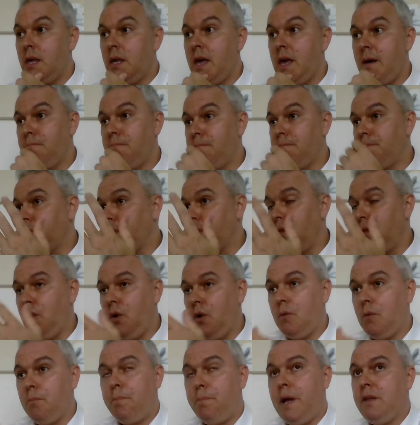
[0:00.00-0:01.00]
Yeah.
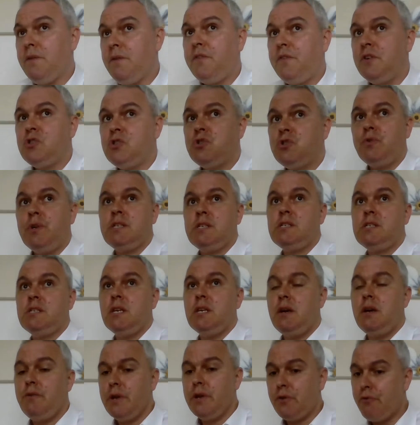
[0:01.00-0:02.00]
Look,
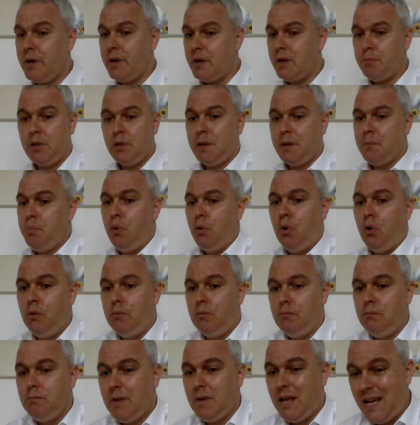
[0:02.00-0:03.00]
beneficiaries are incredibly
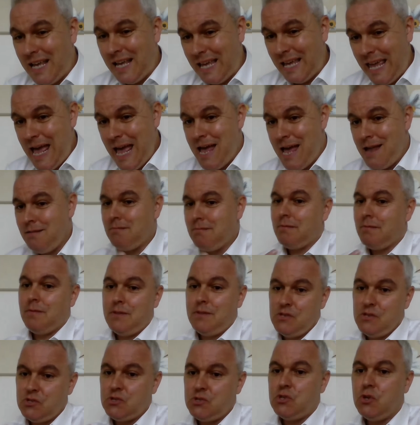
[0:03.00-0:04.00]
important. And again,
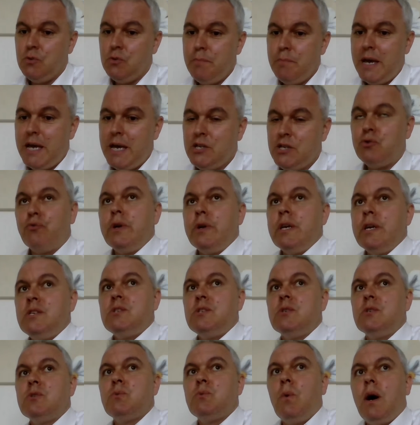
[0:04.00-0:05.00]
there's two major
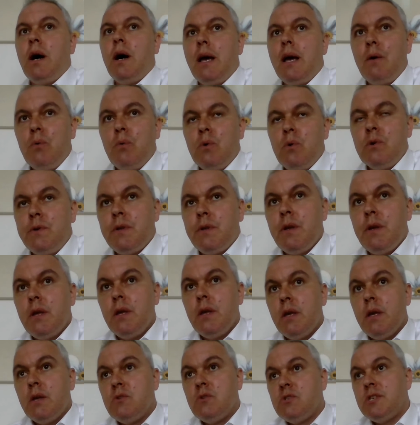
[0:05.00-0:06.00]
reasons why I would
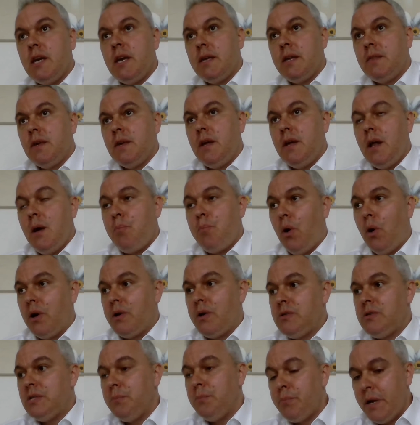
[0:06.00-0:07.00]
say that
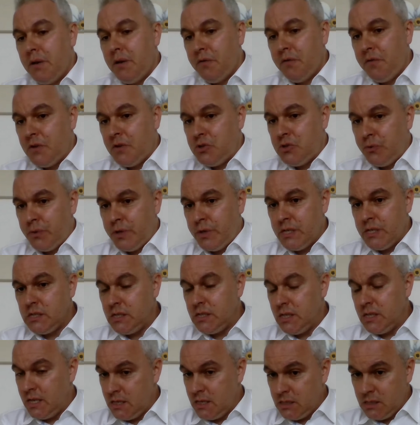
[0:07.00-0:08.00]
appointing
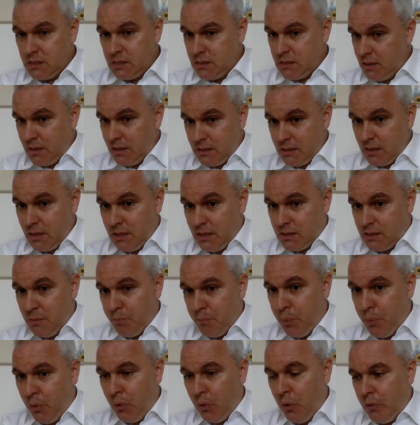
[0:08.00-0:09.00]
beneficiaries is
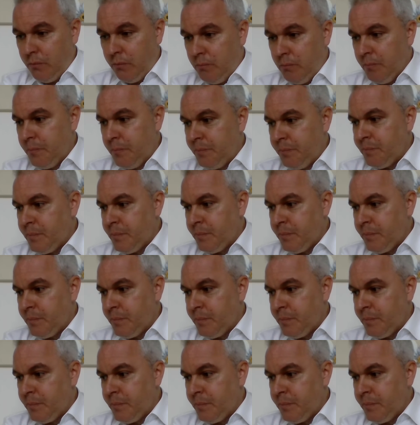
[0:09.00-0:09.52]
important.